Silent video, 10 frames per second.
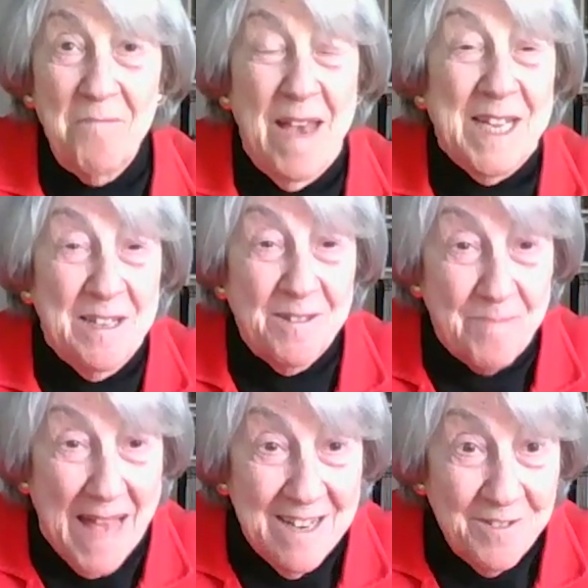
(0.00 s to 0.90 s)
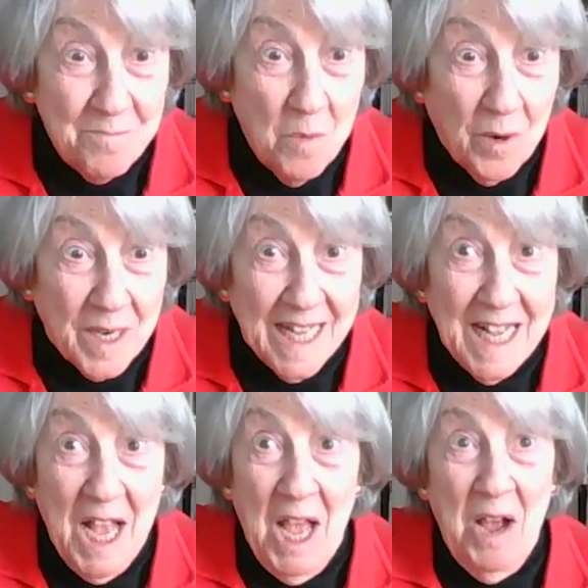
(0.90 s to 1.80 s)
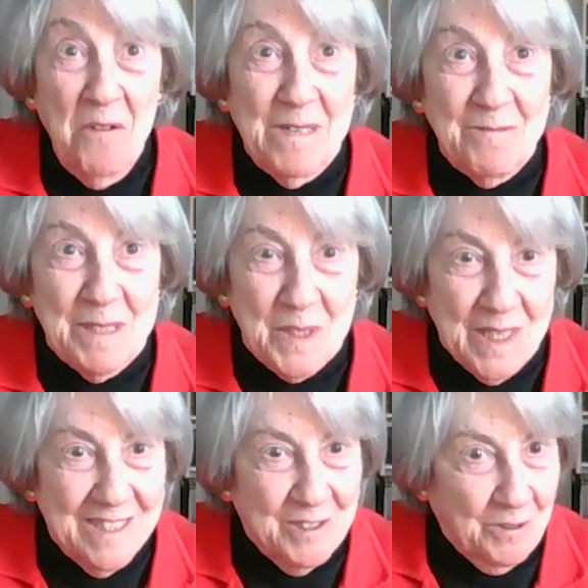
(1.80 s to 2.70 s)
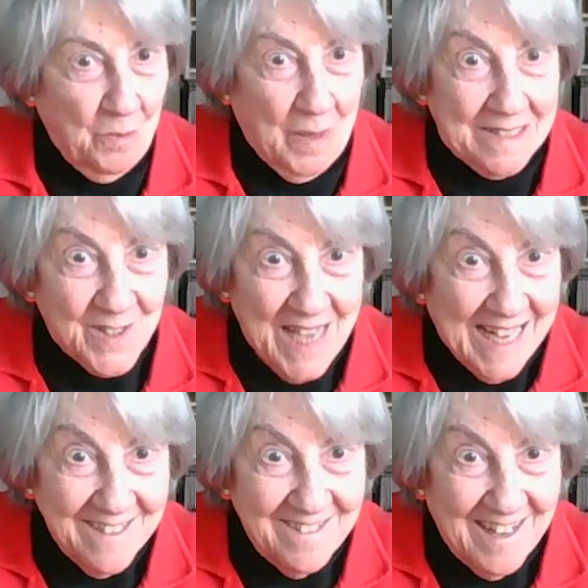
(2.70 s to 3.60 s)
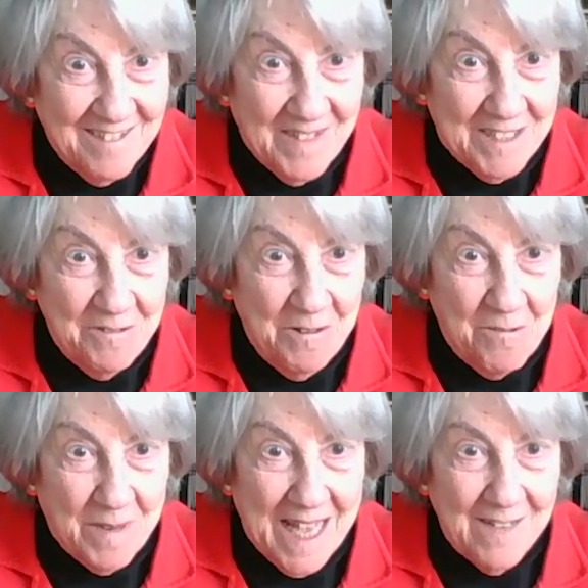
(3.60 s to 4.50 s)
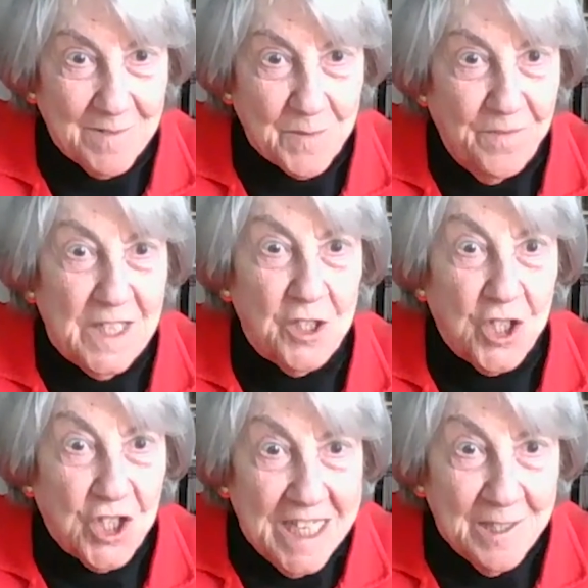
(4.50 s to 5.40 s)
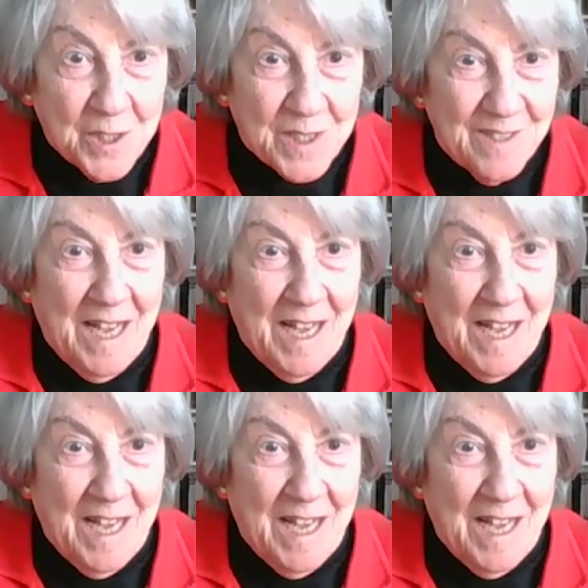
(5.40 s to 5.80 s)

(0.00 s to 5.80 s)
making the bed in the morning, it took 1 second. I mean, we have fitted sheets.